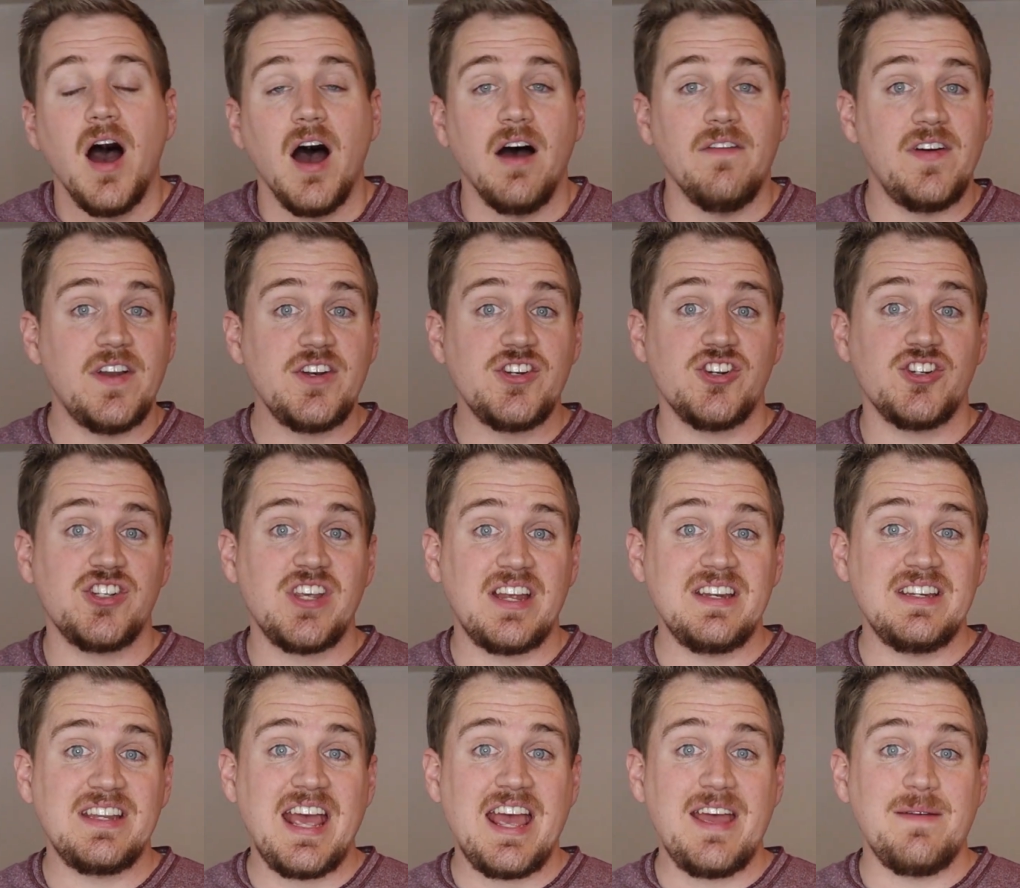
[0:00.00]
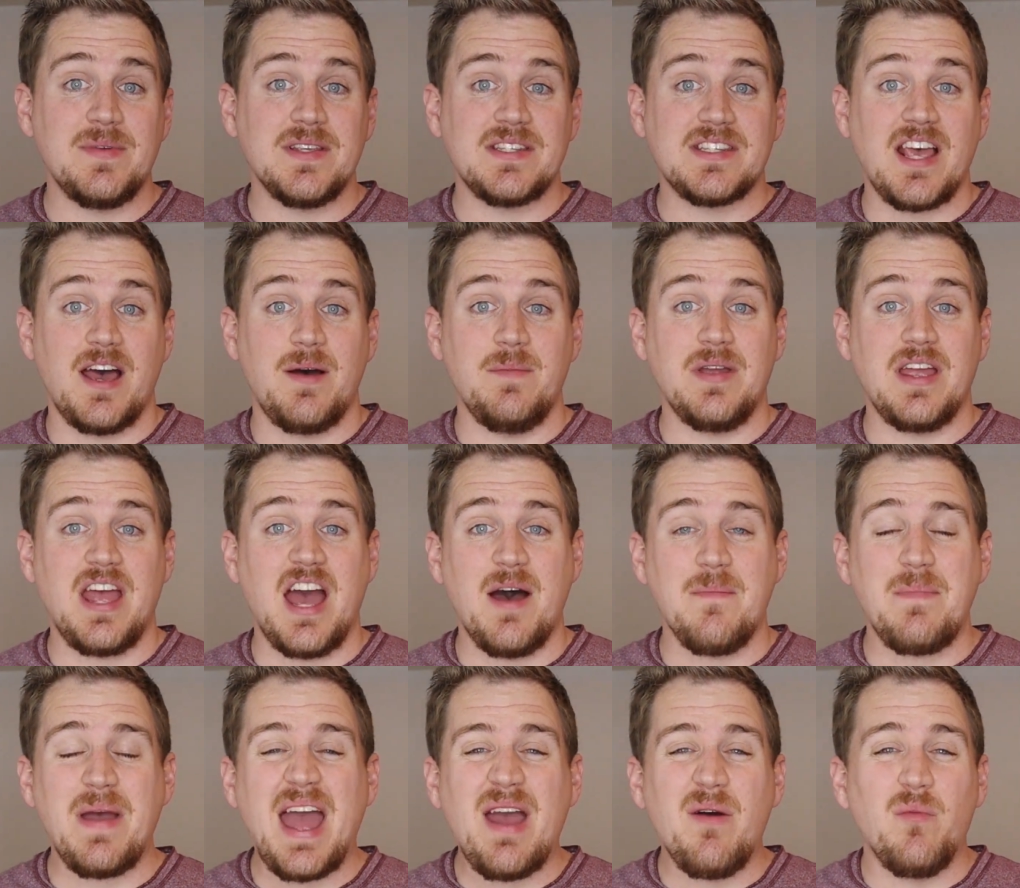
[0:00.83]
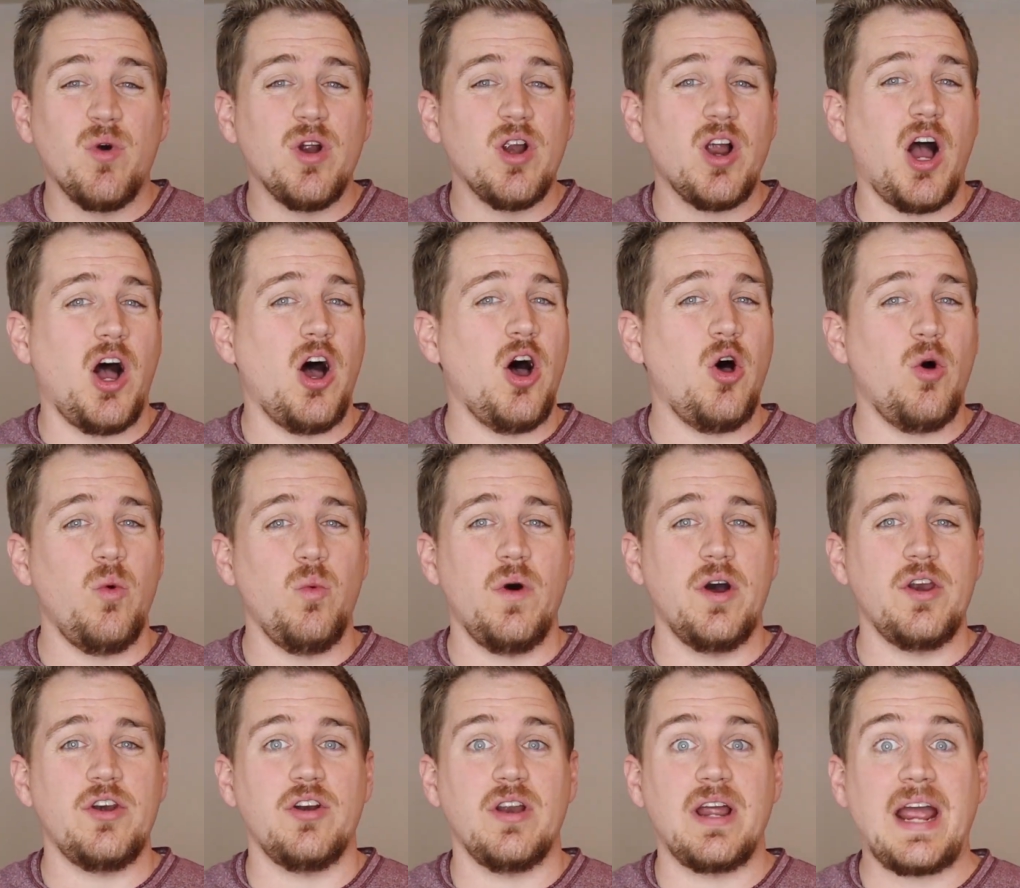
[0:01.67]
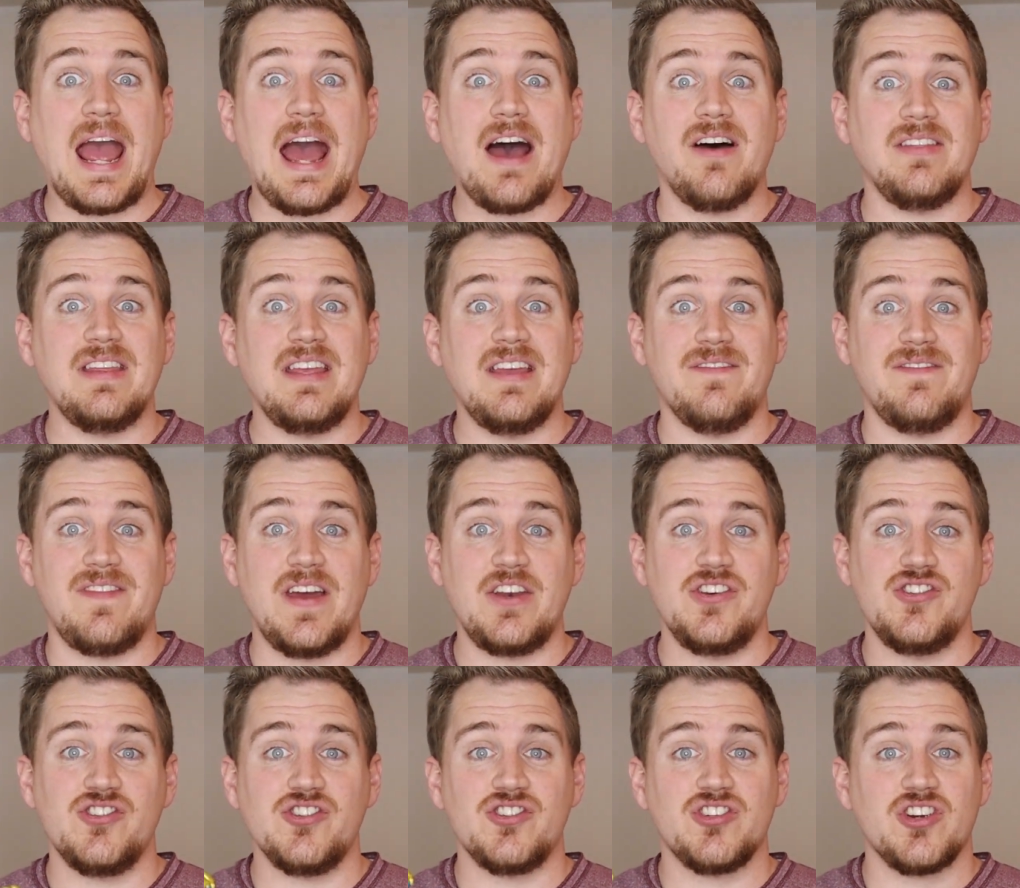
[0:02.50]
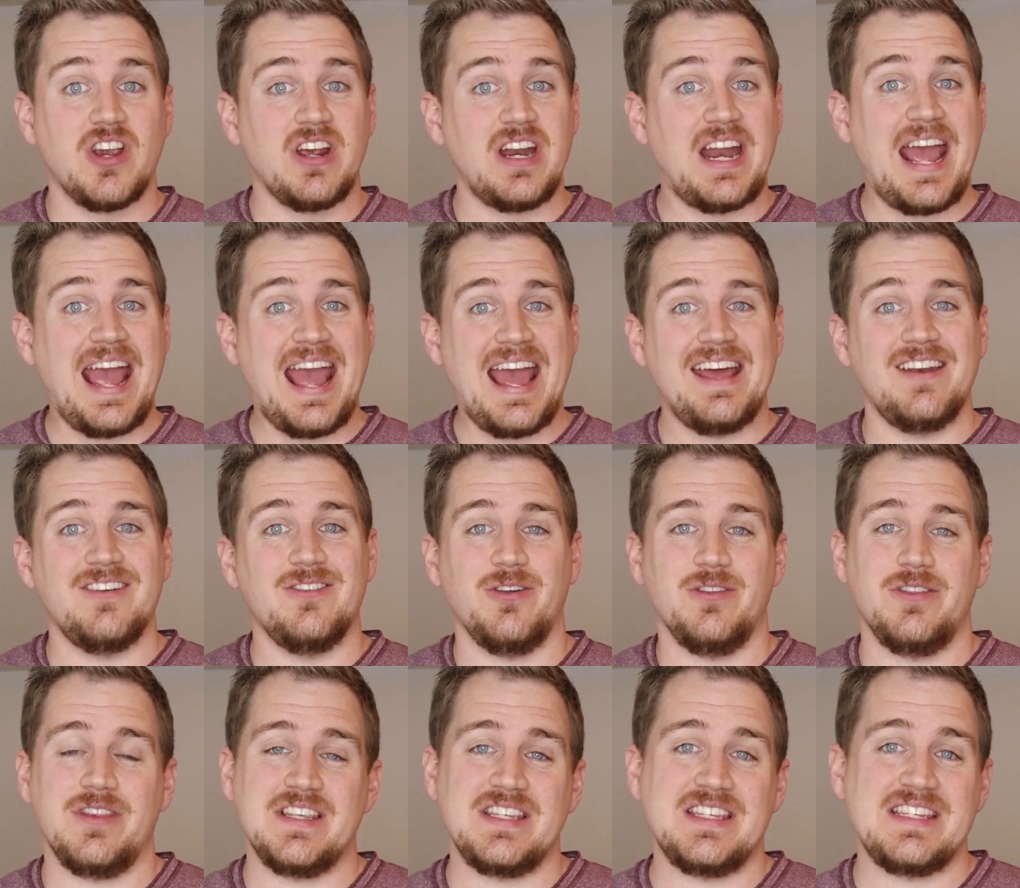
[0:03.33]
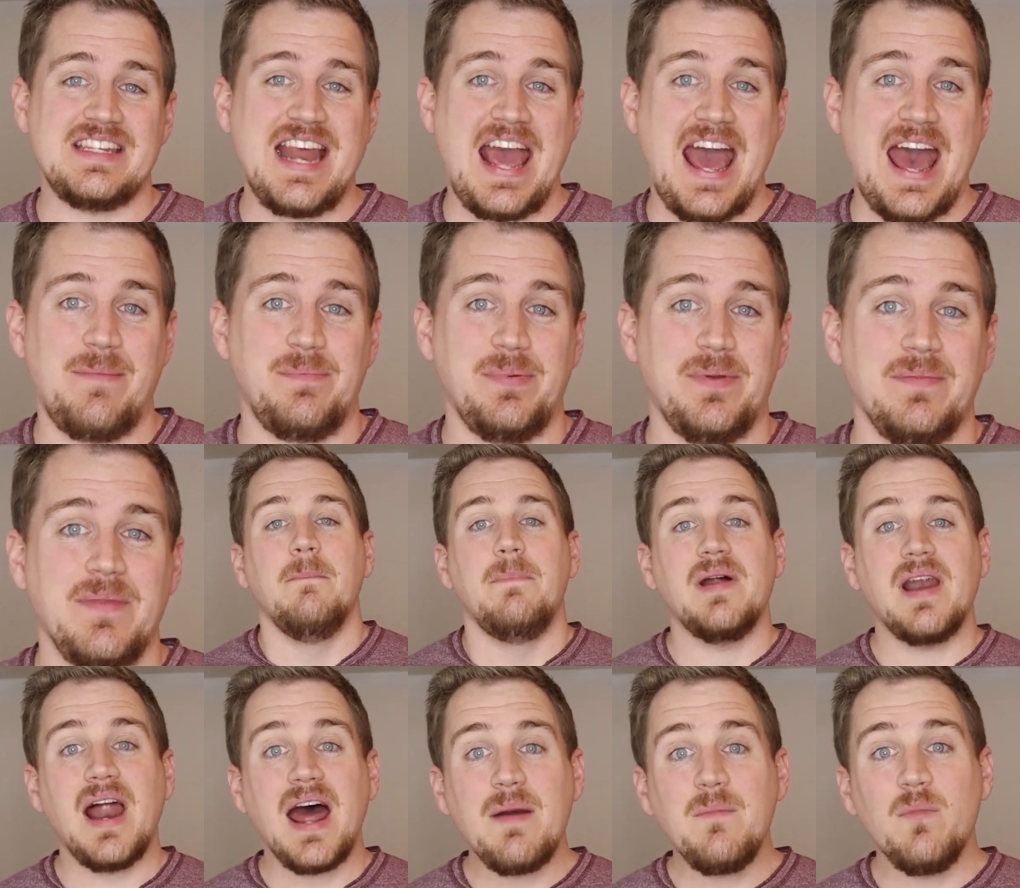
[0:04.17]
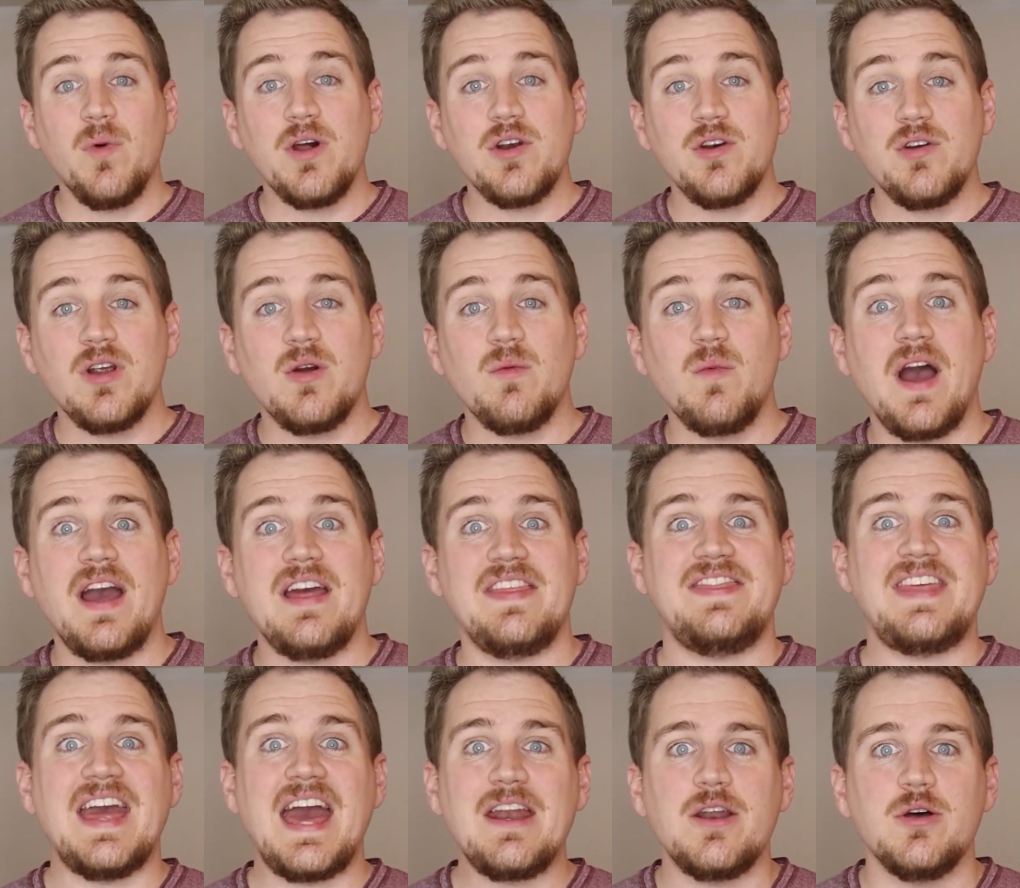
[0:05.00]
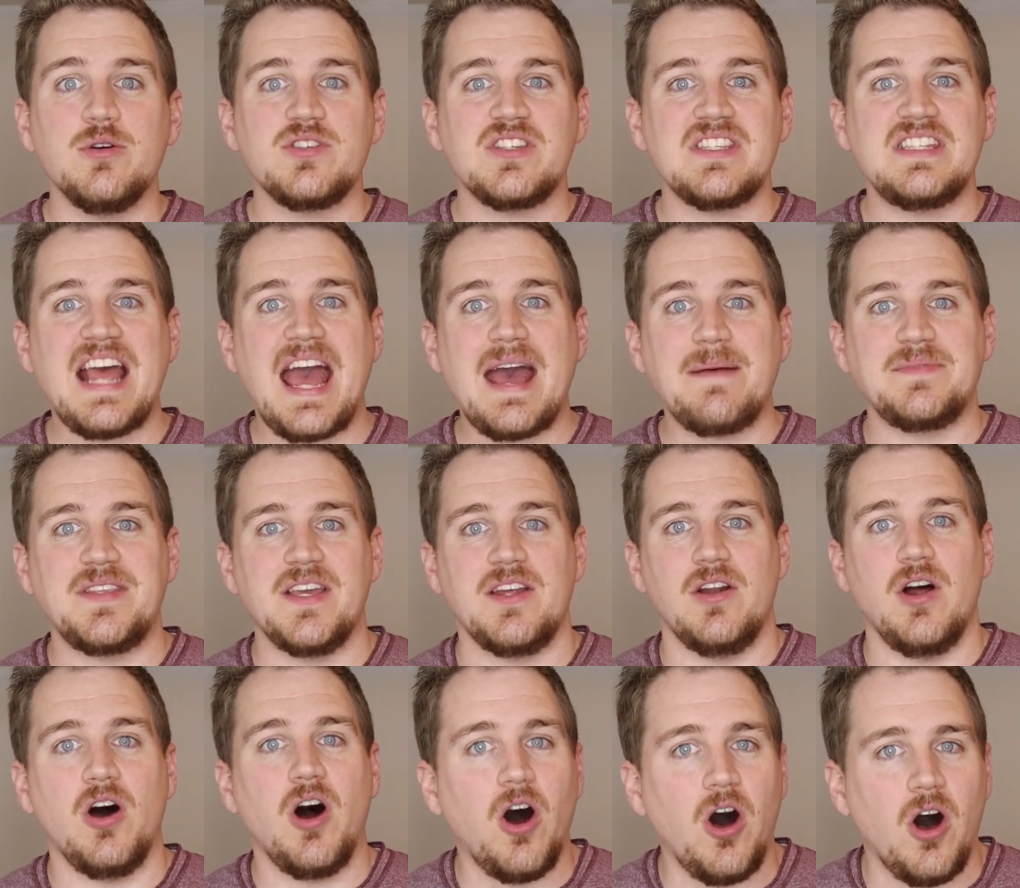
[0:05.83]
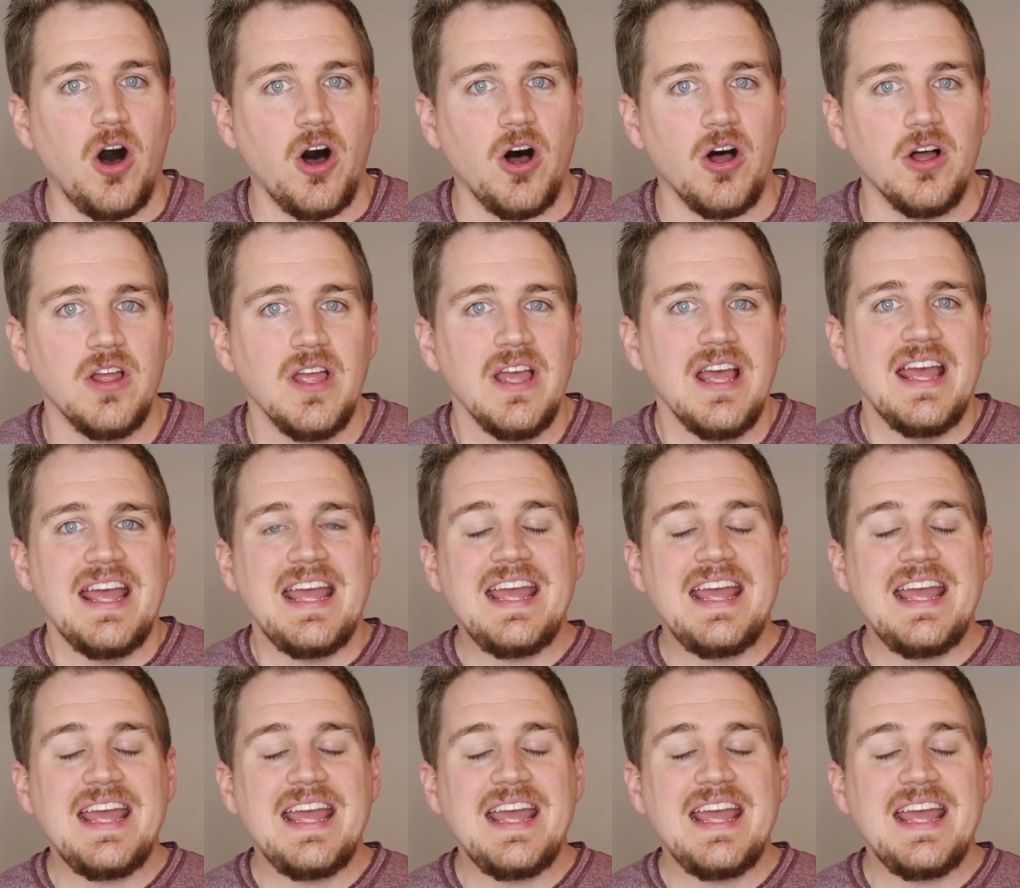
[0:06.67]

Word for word: Avengers Endgame is coming up, and we're all wondering how the Avengers are going to handle the snap. But I'm wondering why Thanos snapped it all.